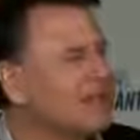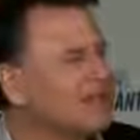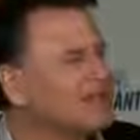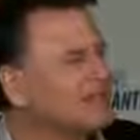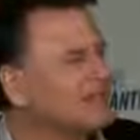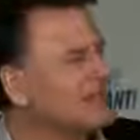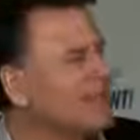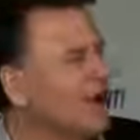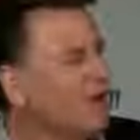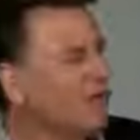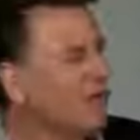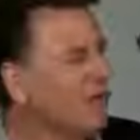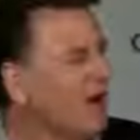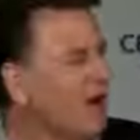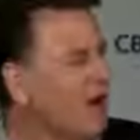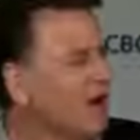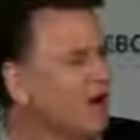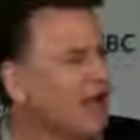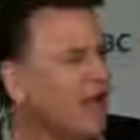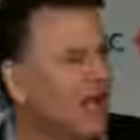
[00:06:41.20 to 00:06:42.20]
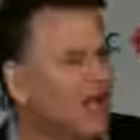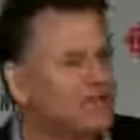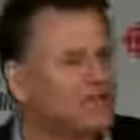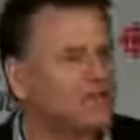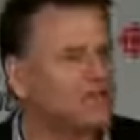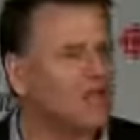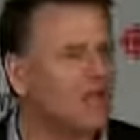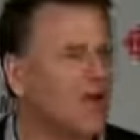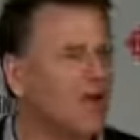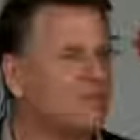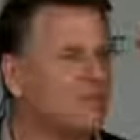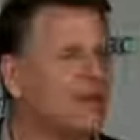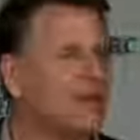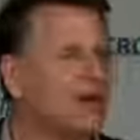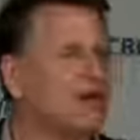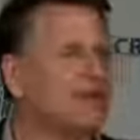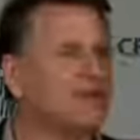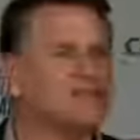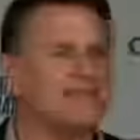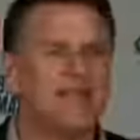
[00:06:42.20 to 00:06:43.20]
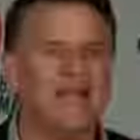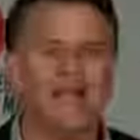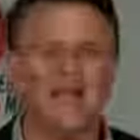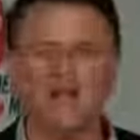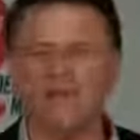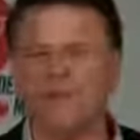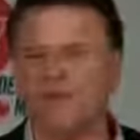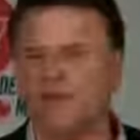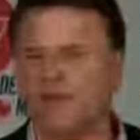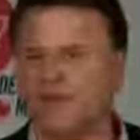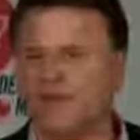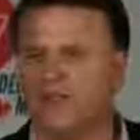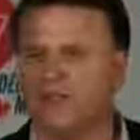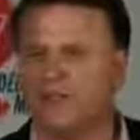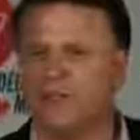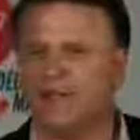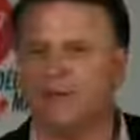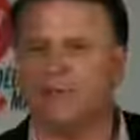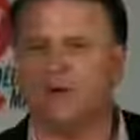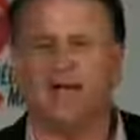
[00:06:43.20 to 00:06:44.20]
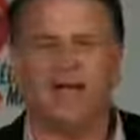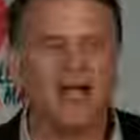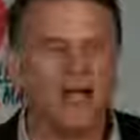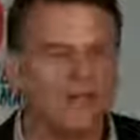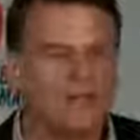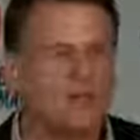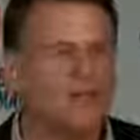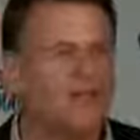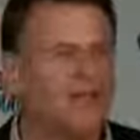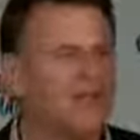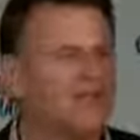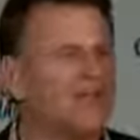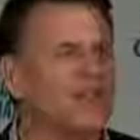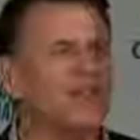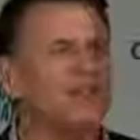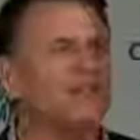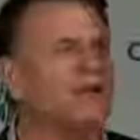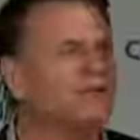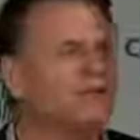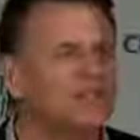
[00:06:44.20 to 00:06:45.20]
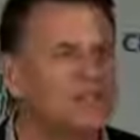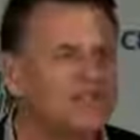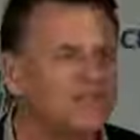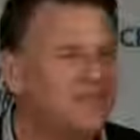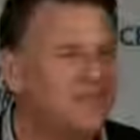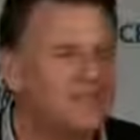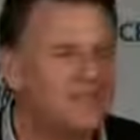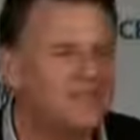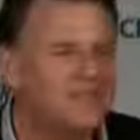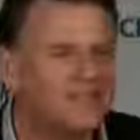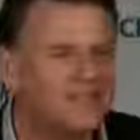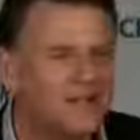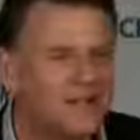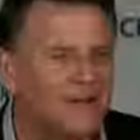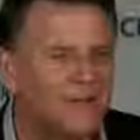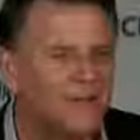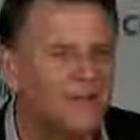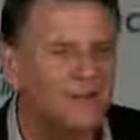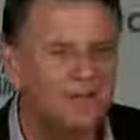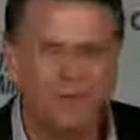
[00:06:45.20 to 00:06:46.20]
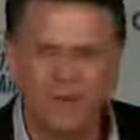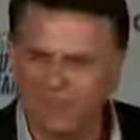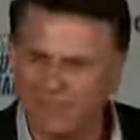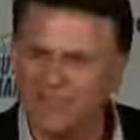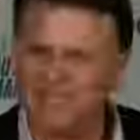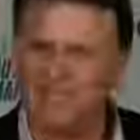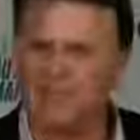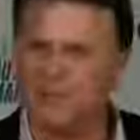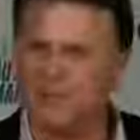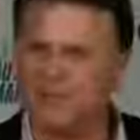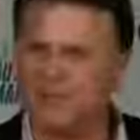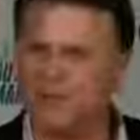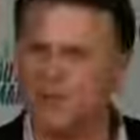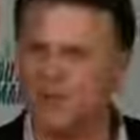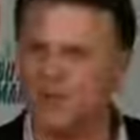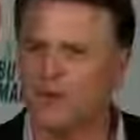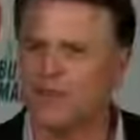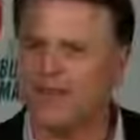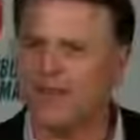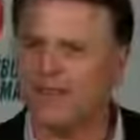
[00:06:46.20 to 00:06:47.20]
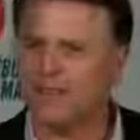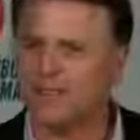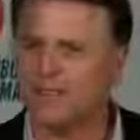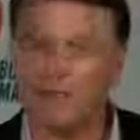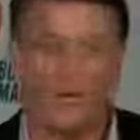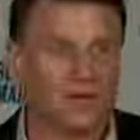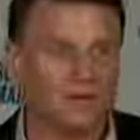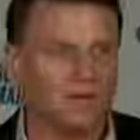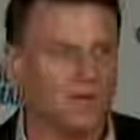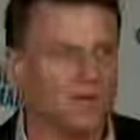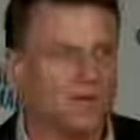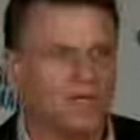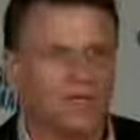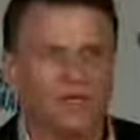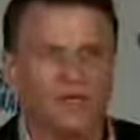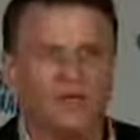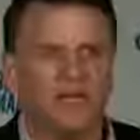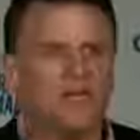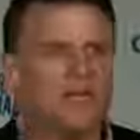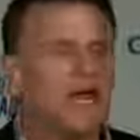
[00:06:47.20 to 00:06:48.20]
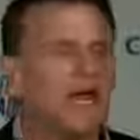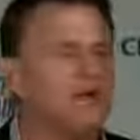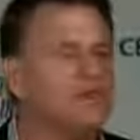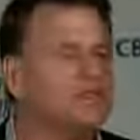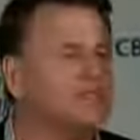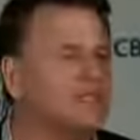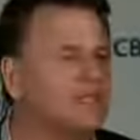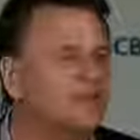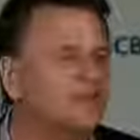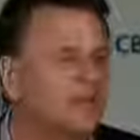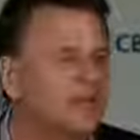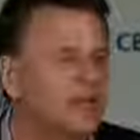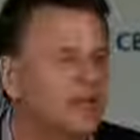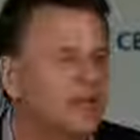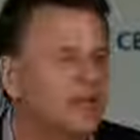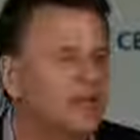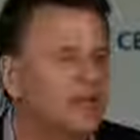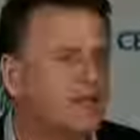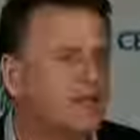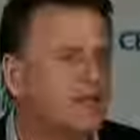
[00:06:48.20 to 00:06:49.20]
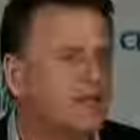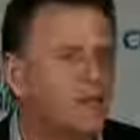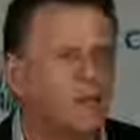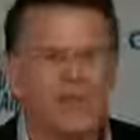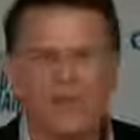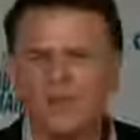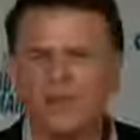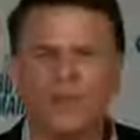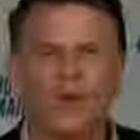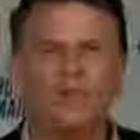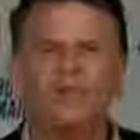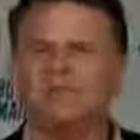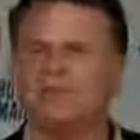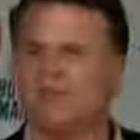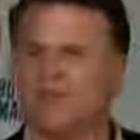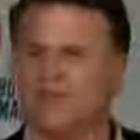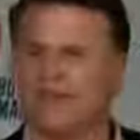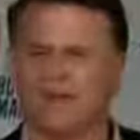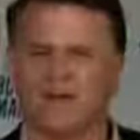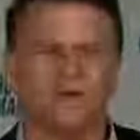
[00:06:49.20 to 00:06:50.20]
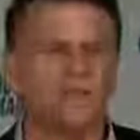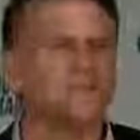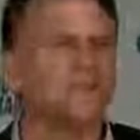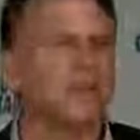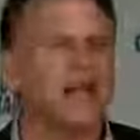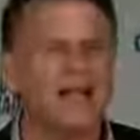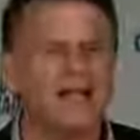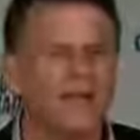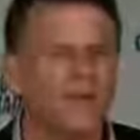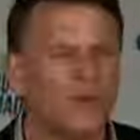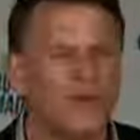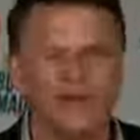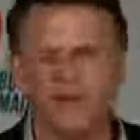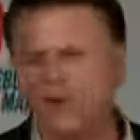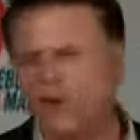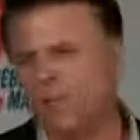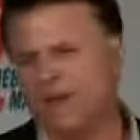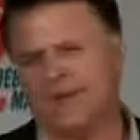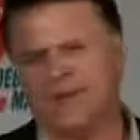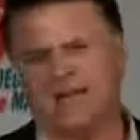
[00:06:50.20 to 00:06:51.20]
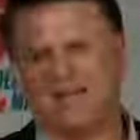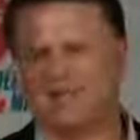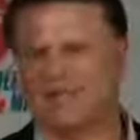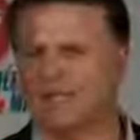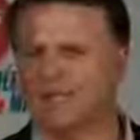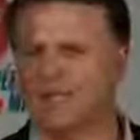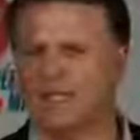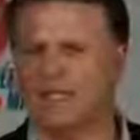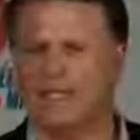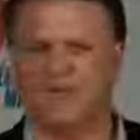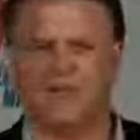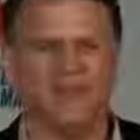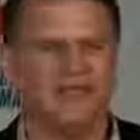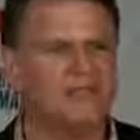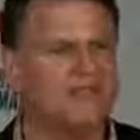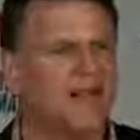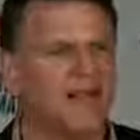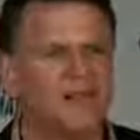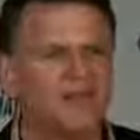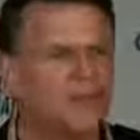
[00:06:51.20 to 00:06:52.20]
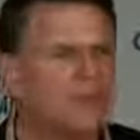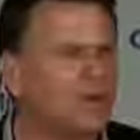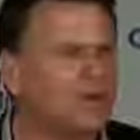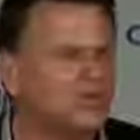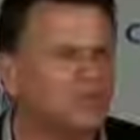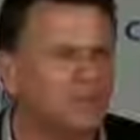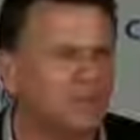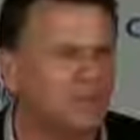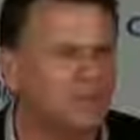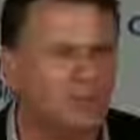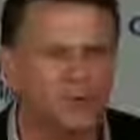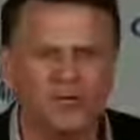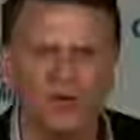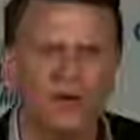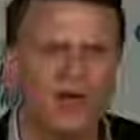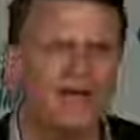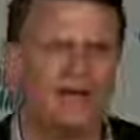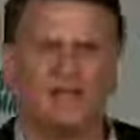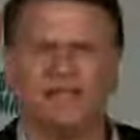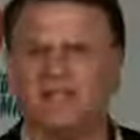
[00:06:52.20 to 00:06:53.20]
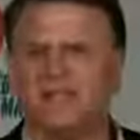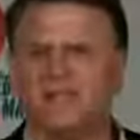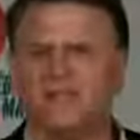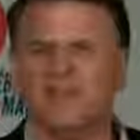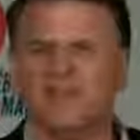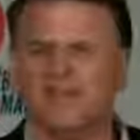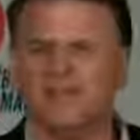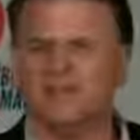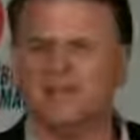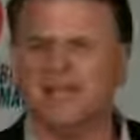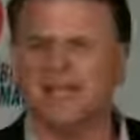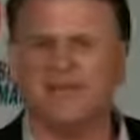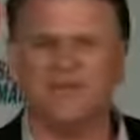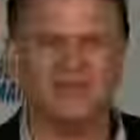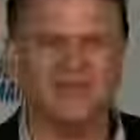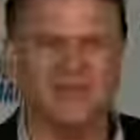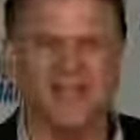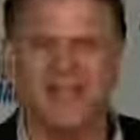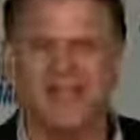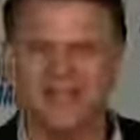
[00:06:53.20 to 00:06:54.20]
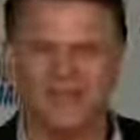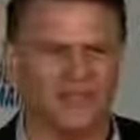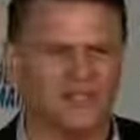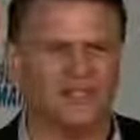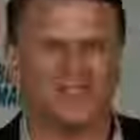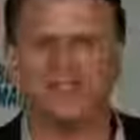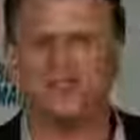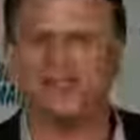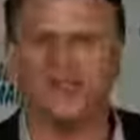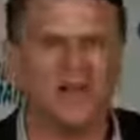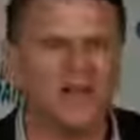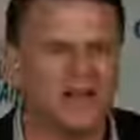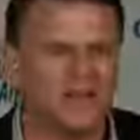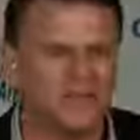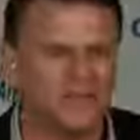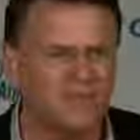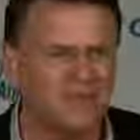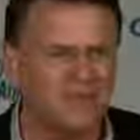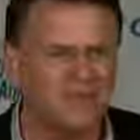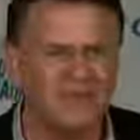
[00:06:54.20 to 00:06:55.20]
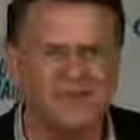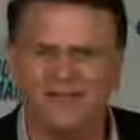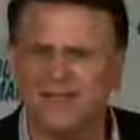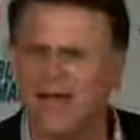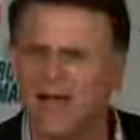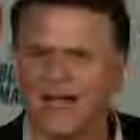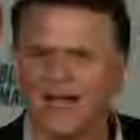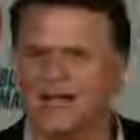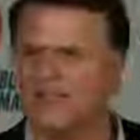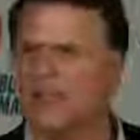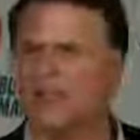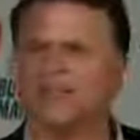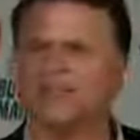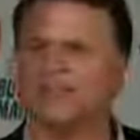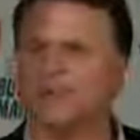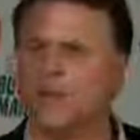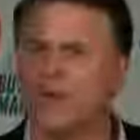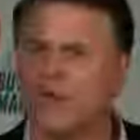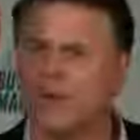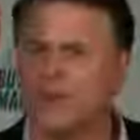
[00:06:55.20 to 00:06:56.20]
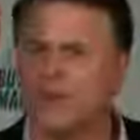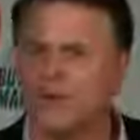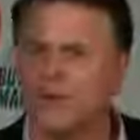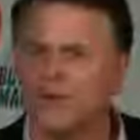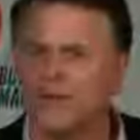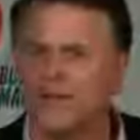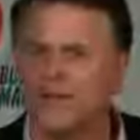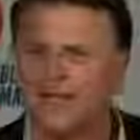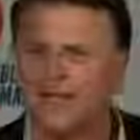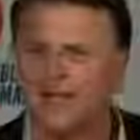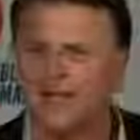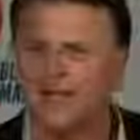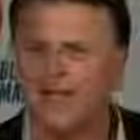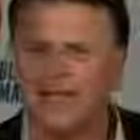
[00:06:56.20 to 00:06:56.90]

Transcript: This is how far our lives have come now. It's everything, people. Everything. Think about TVs. Do you remember TVs when we were kids? A lot of people in here didn't have a TV. And we had one TV, and it was black and white. Nobody had 2 TVs, not even rich people. You got the TV from 7 to 8, and your sister got it from 8 to 9, and that's the way it worked.